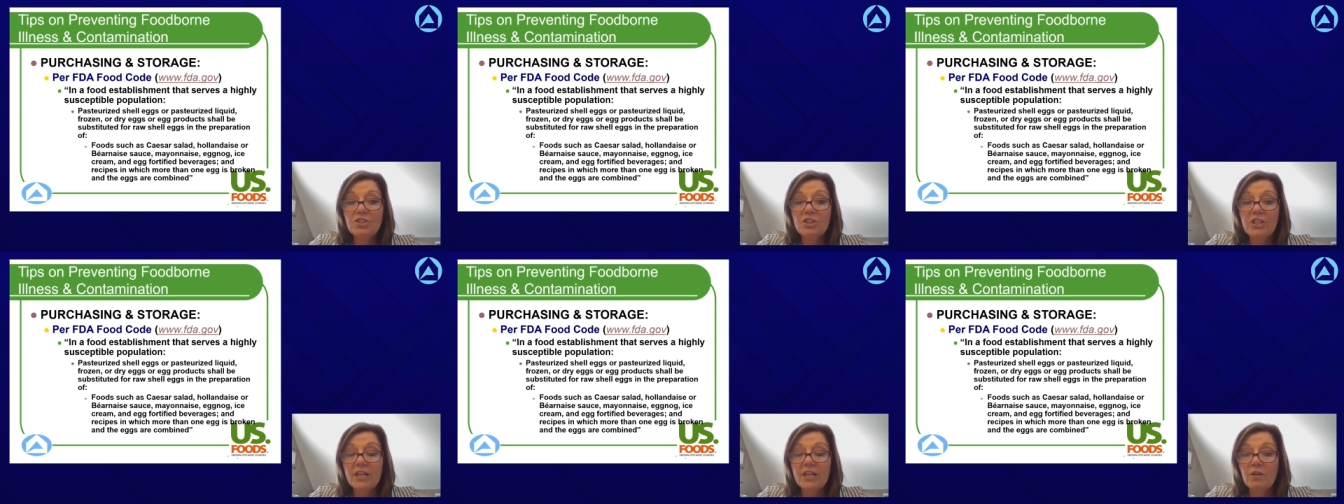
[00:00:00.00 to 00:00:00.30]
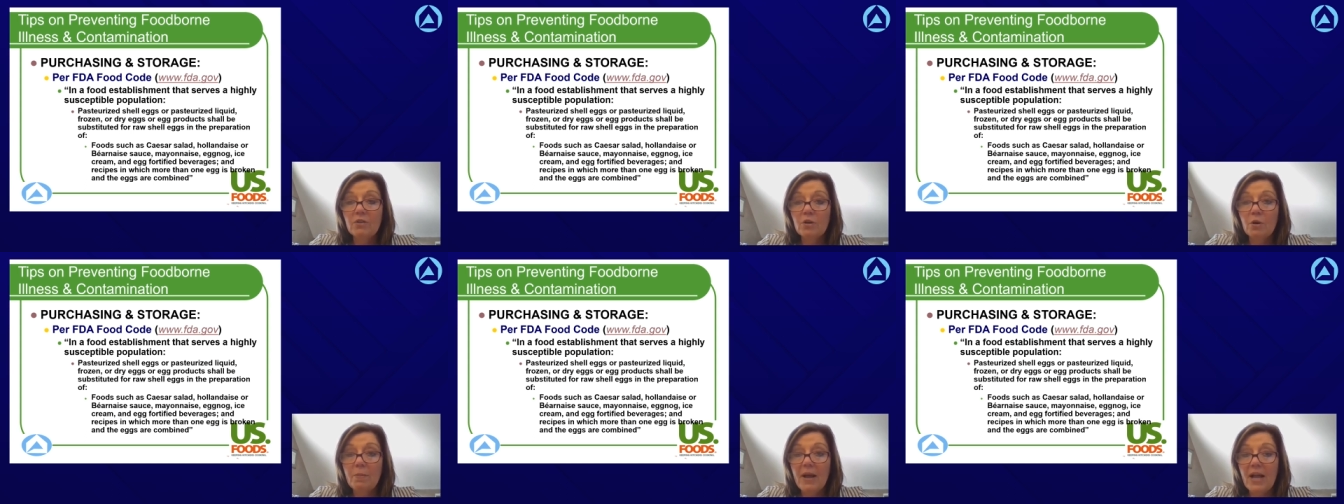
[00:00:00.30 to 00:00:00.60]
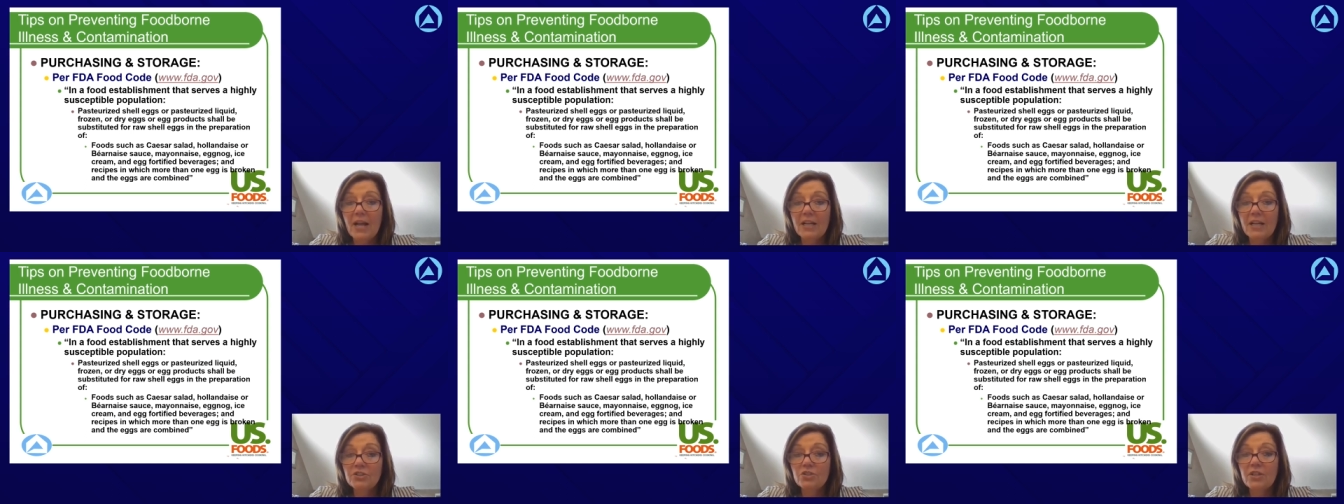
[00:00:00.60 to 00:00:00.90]
shell or
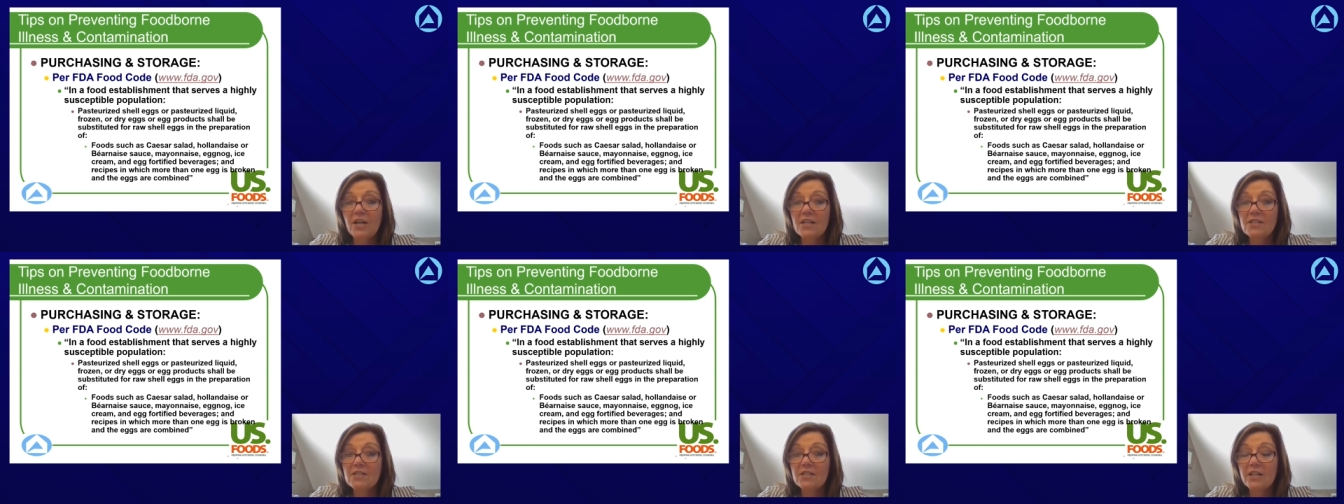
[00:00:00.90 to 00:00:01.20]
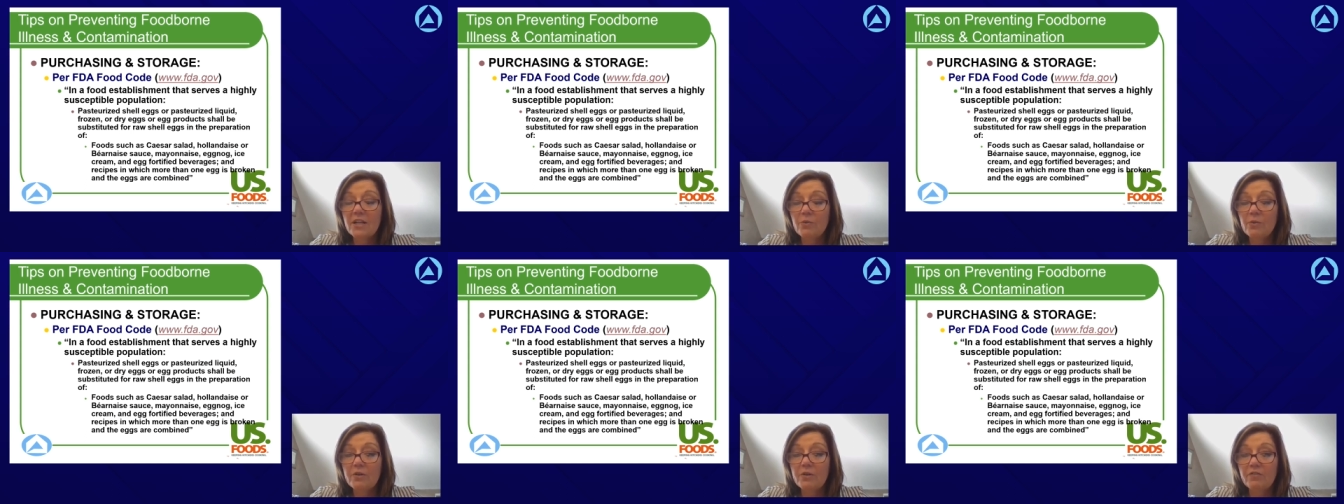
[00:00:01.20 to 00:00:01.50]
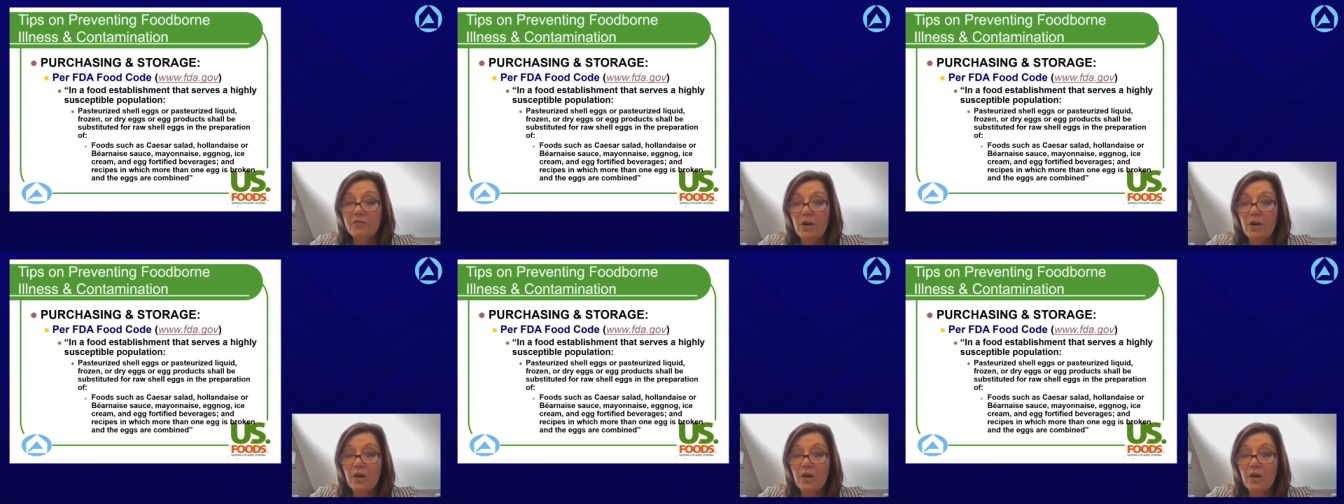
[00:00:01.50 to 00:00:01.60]
pasteurized liquid